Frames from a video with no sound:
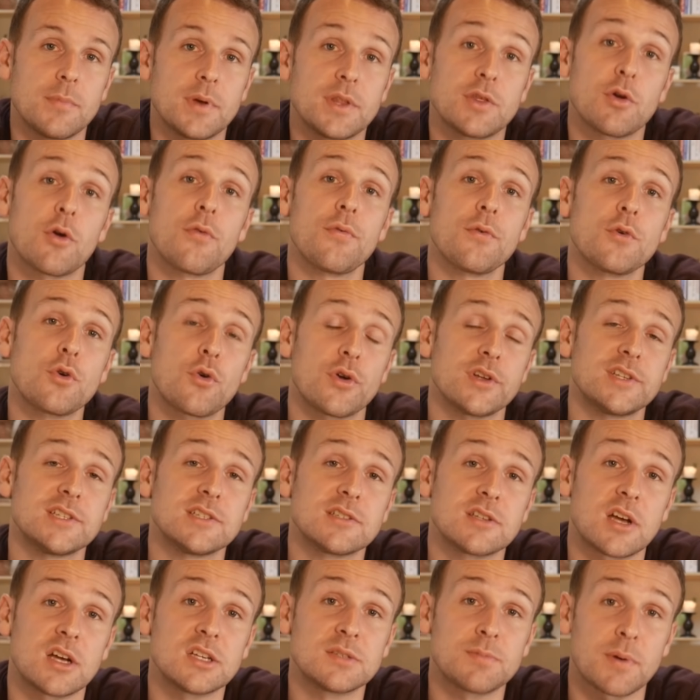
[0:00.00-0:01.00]
They're often
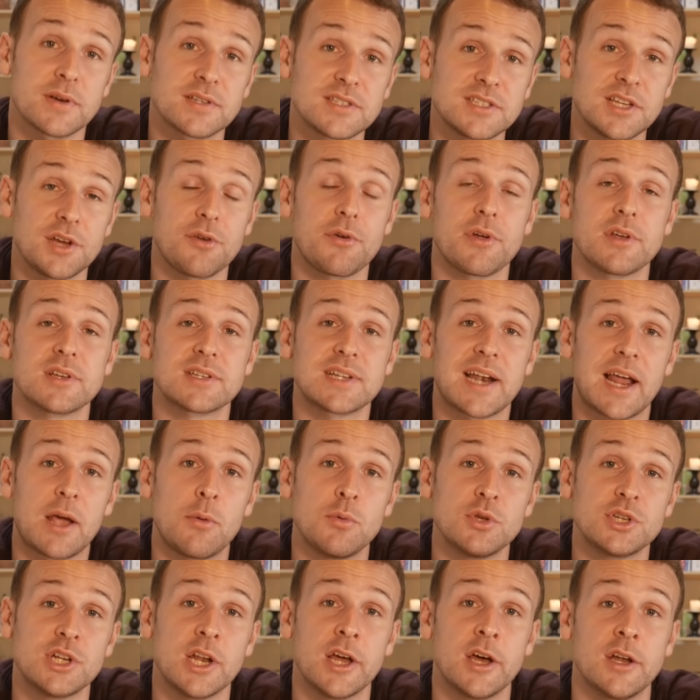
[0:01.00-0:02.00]
criticised by serious
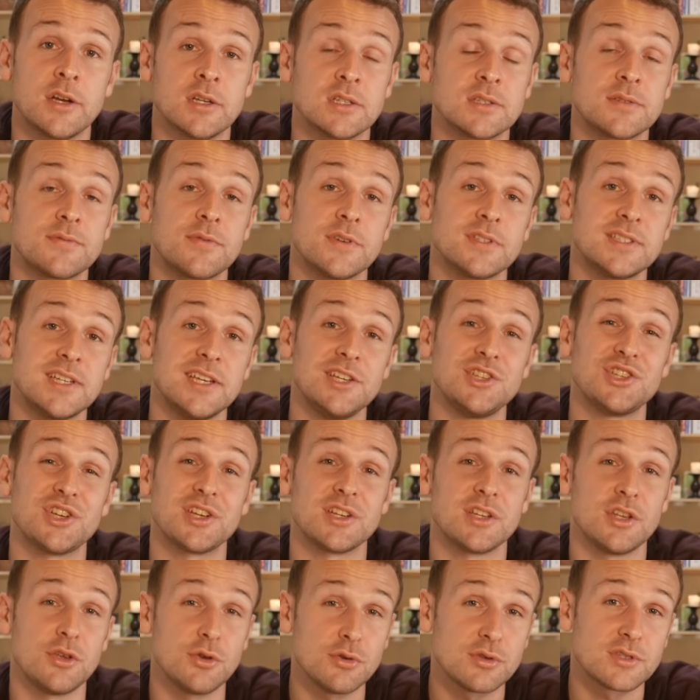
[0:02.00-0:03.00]
language learners for
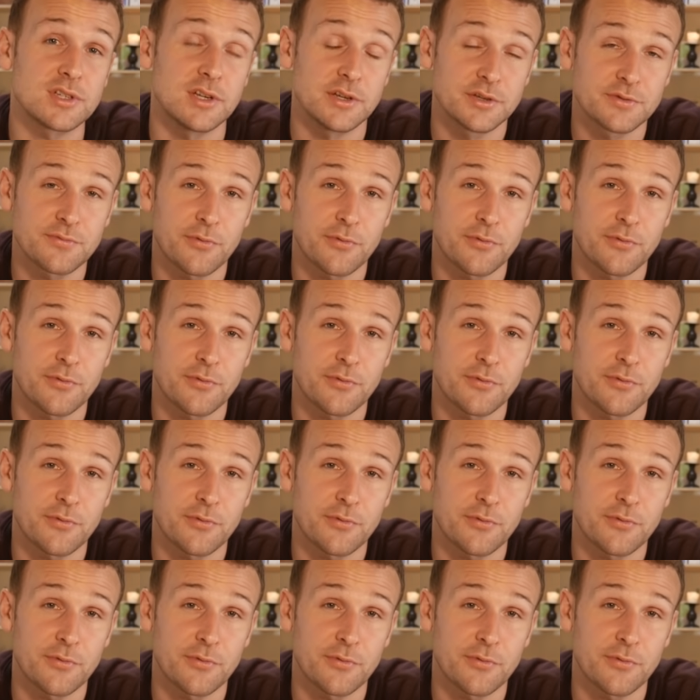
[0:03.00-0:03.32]
teaching useless